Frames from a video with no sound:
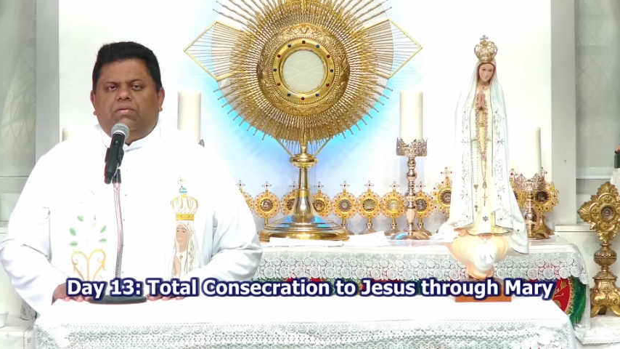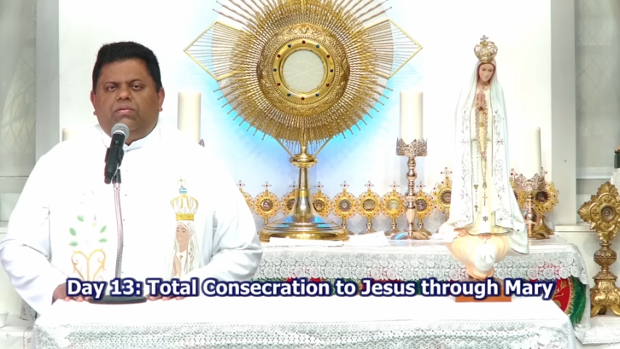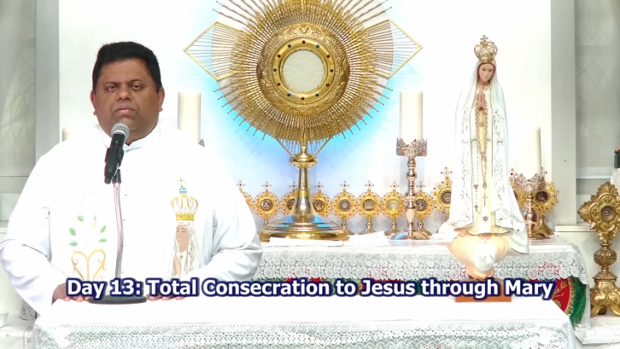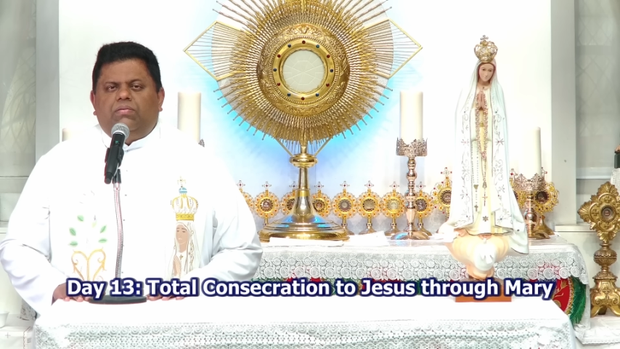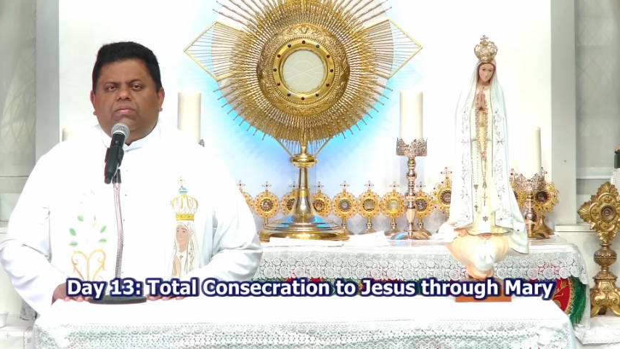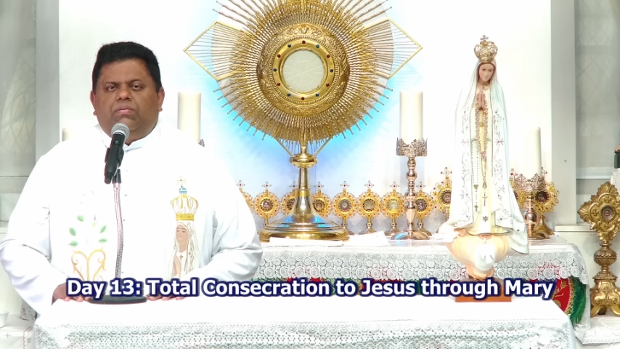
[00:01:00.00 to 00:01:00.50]

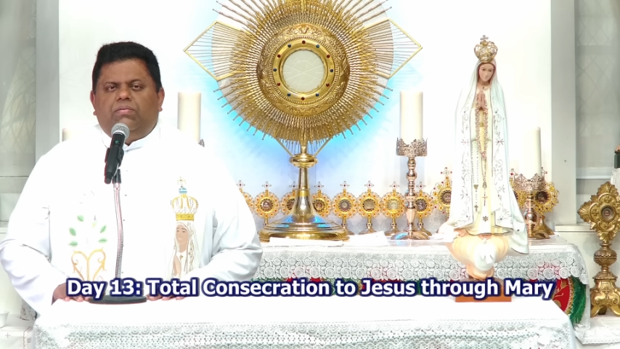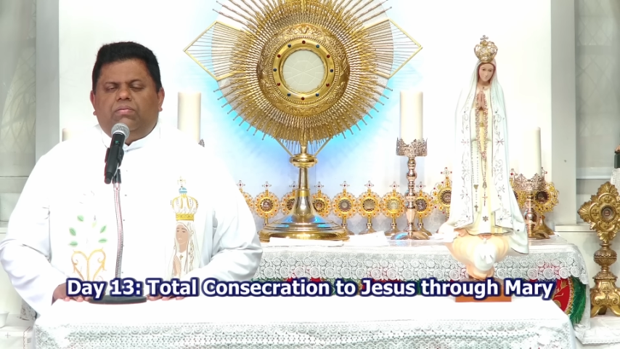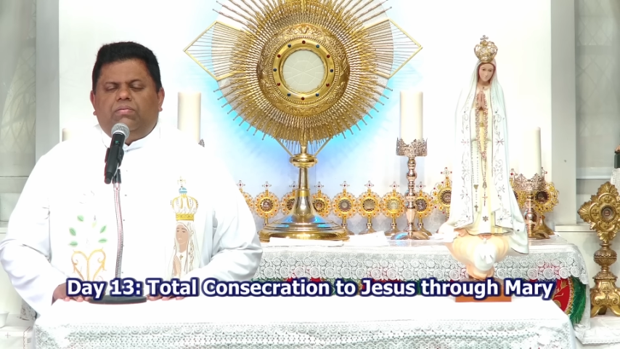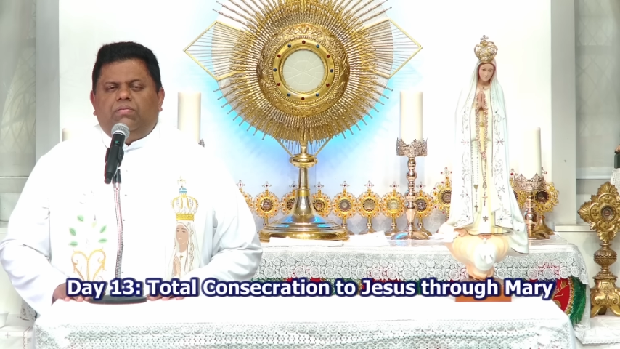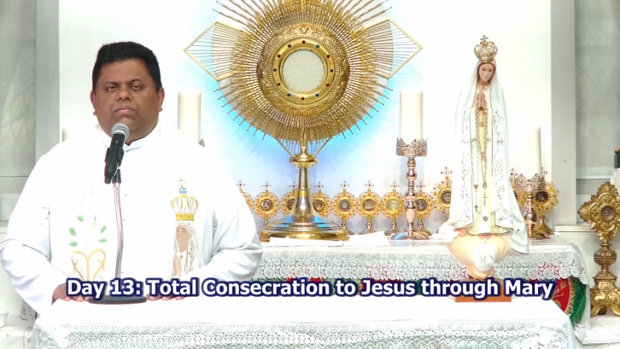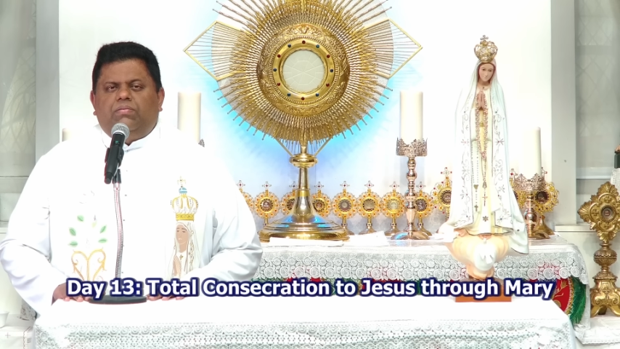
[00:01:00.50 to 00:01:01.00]

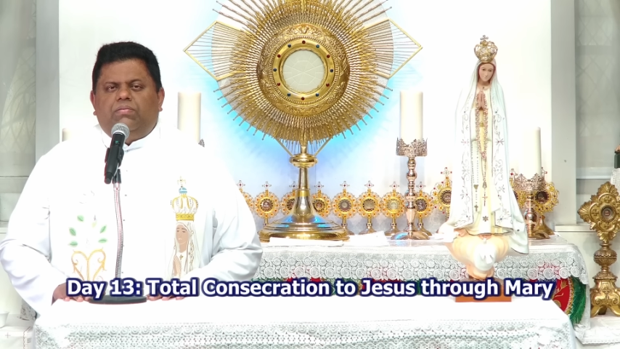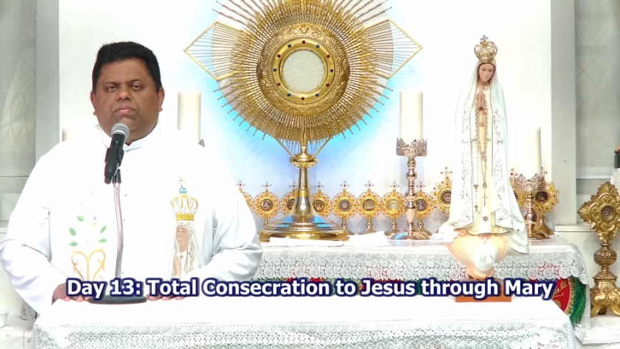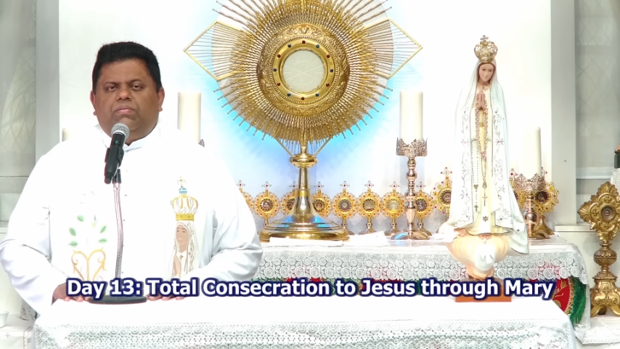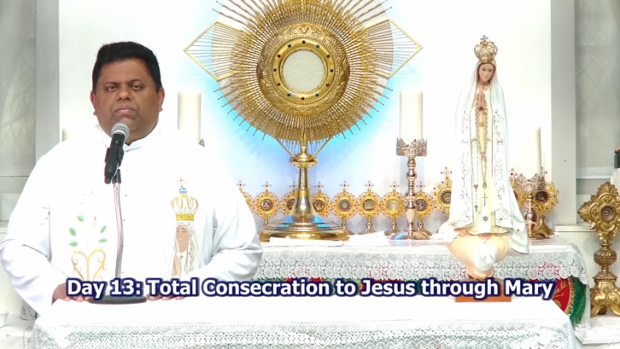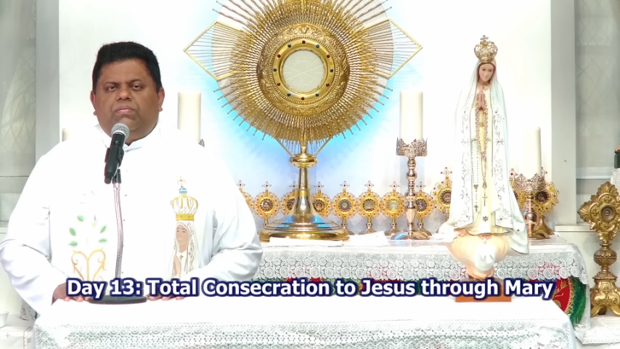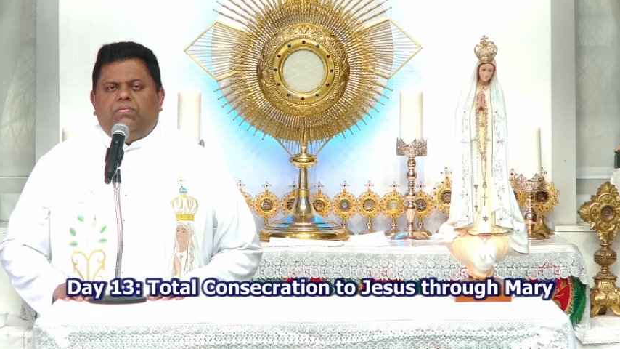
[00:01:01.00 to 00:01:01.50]

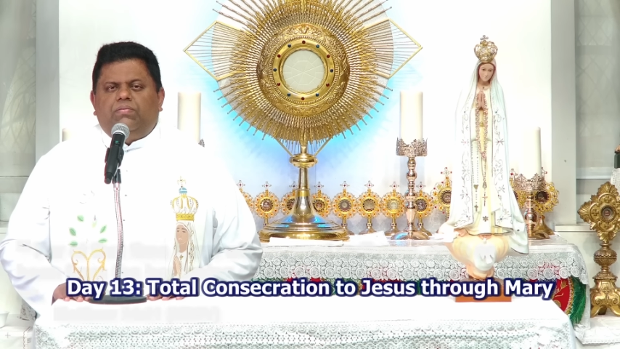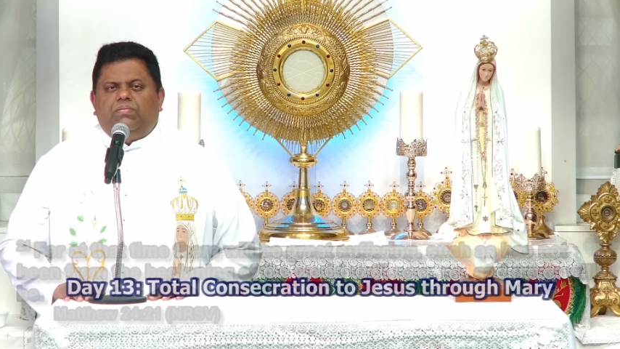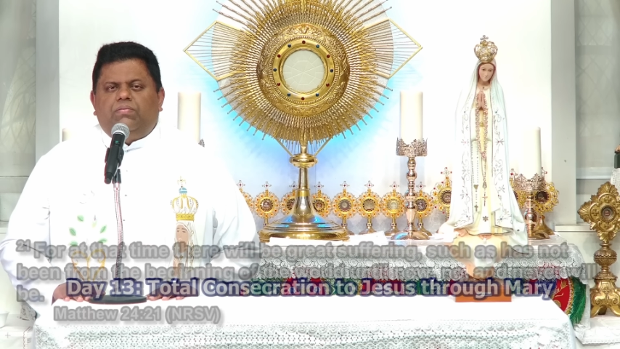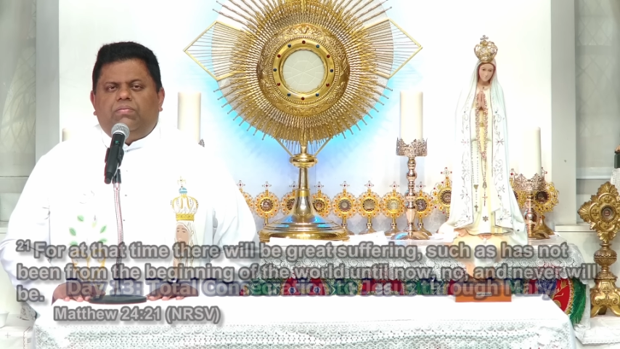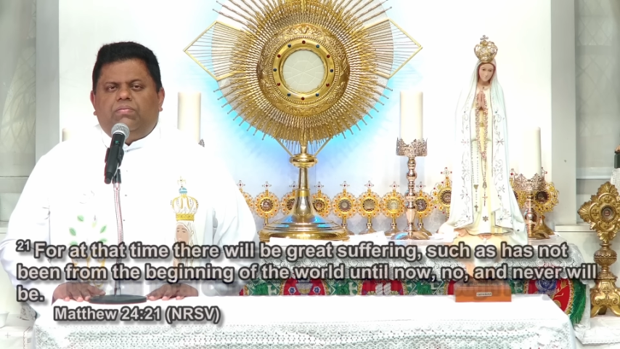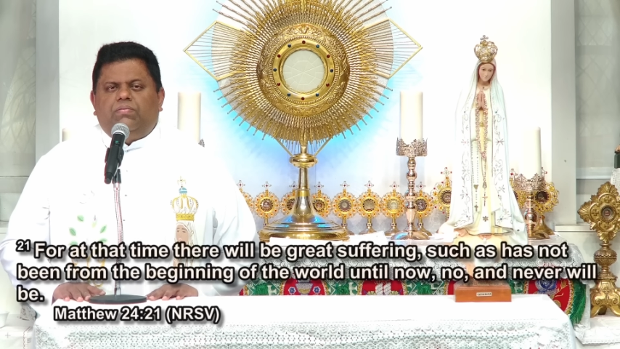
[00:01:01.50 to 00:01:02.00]

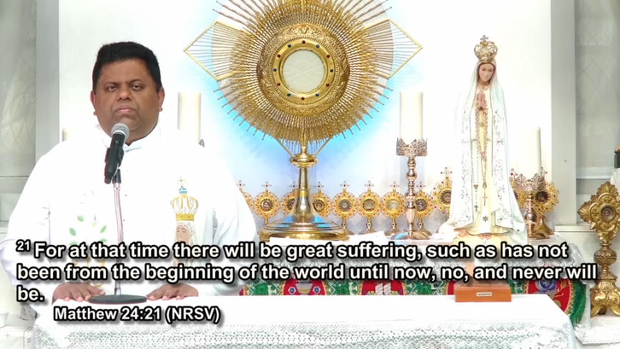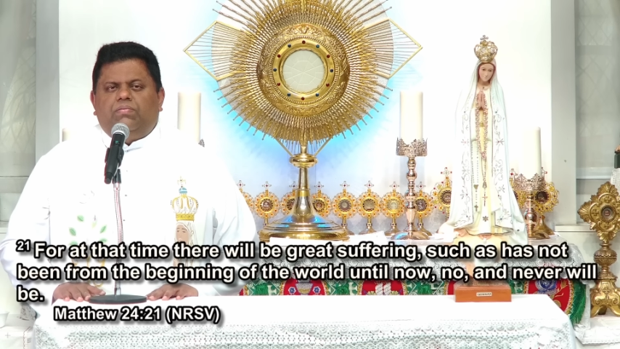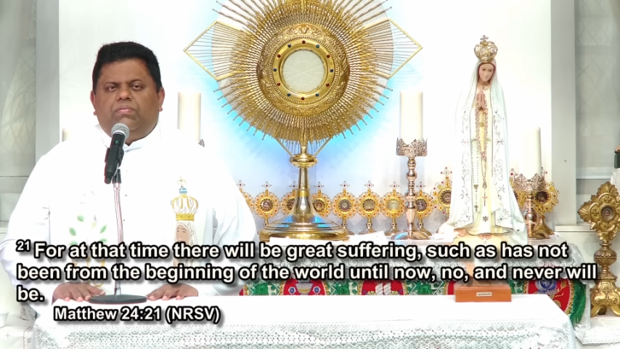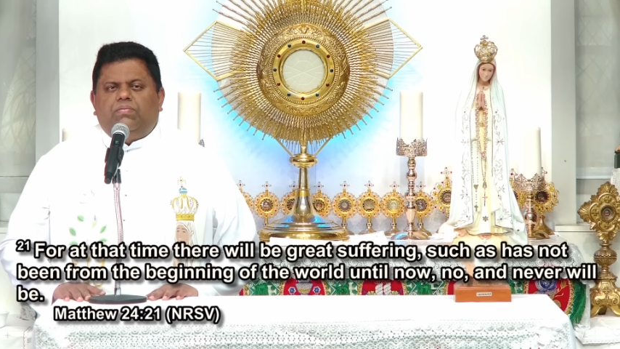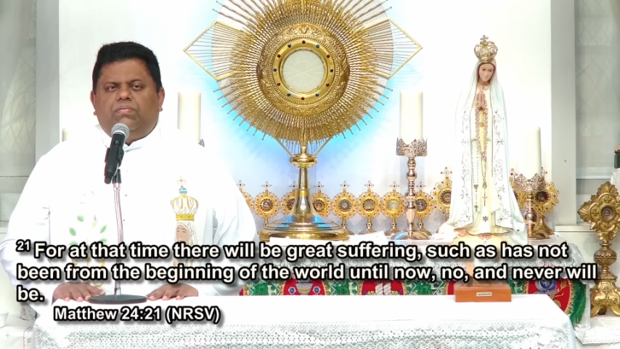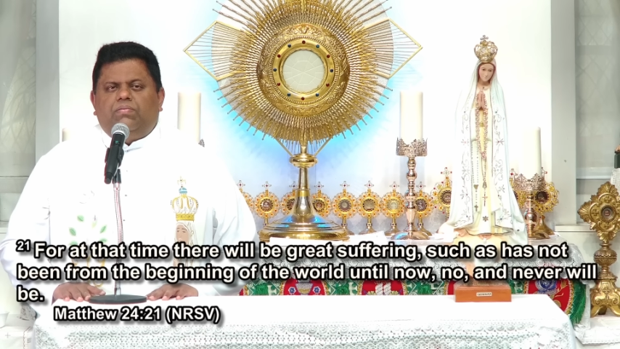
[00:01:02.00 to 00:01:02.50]
Nobody speaks.